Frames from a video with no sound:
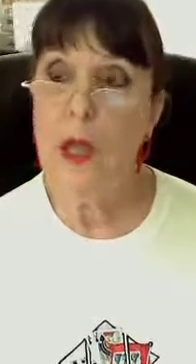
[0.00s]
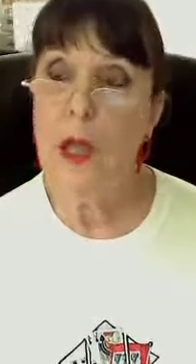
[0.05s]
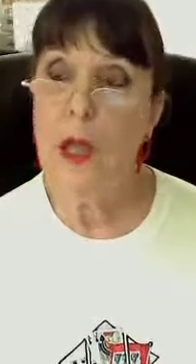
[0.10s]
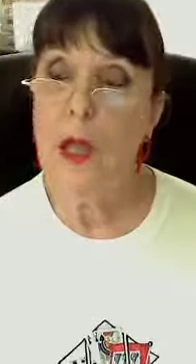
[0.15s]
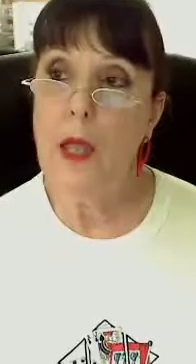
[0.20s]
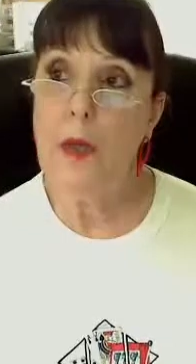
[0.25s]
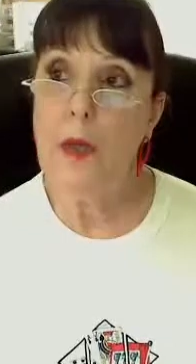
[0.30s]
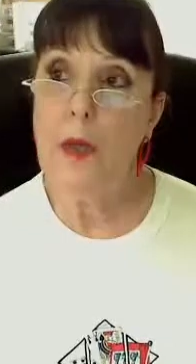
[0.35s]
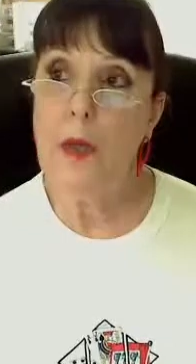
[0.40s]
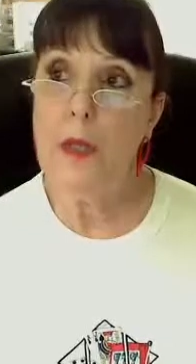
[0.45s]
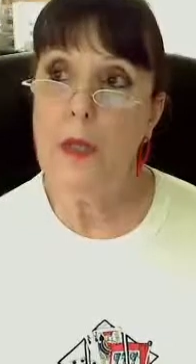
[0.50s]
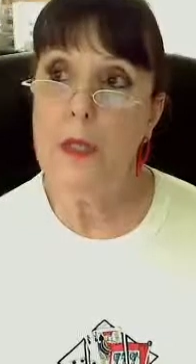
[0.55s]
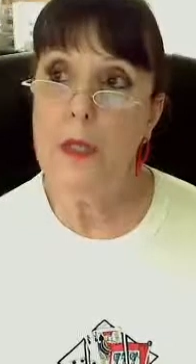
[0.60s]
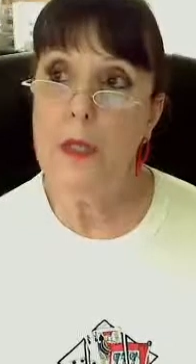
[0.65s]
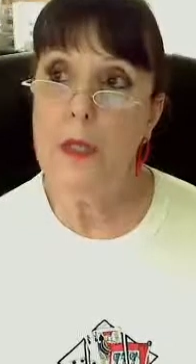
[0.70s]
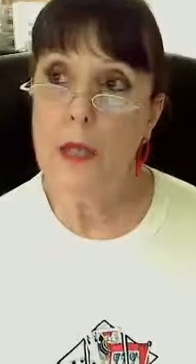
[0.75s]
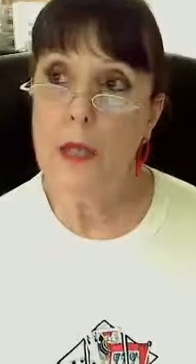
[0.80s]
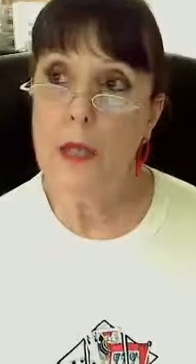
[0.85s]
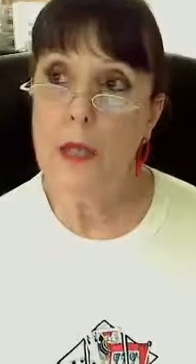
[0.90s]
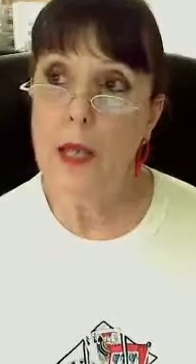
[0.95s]
I would
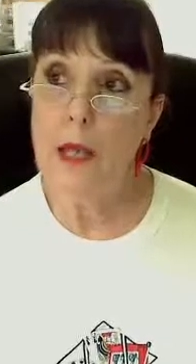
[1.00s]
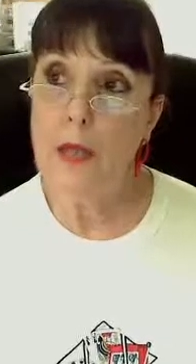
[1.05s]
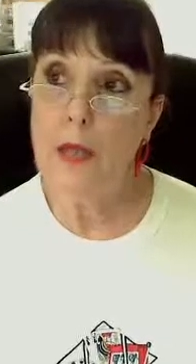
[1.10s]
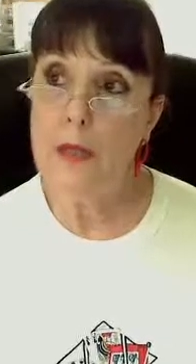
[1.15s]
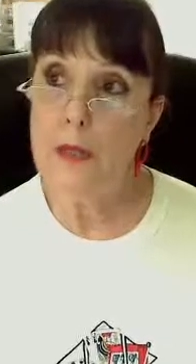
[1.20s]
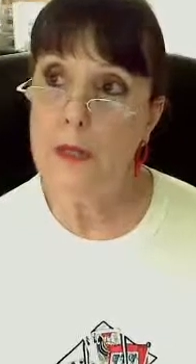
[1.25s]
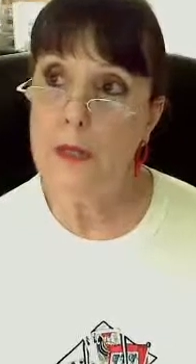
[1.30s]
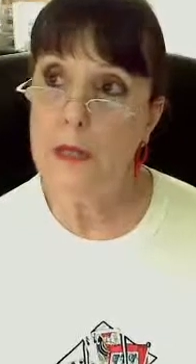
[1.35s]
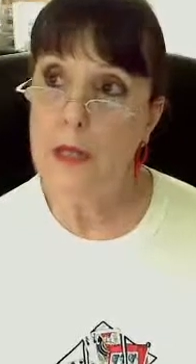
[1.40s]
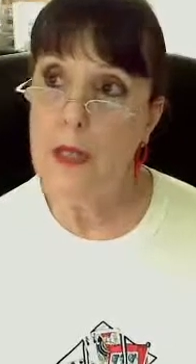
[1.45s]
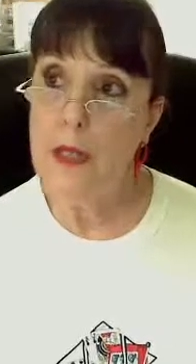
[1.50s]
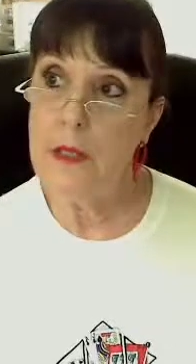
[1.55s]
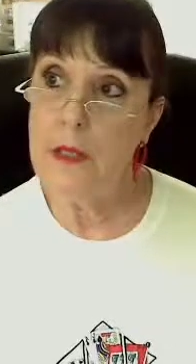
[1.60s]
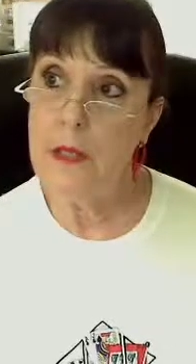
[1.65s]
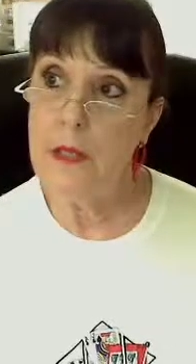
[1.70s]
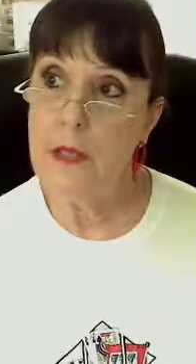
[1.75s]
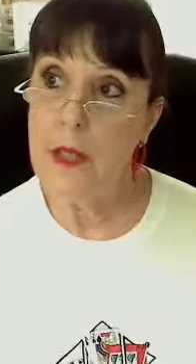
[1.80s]
say in the sense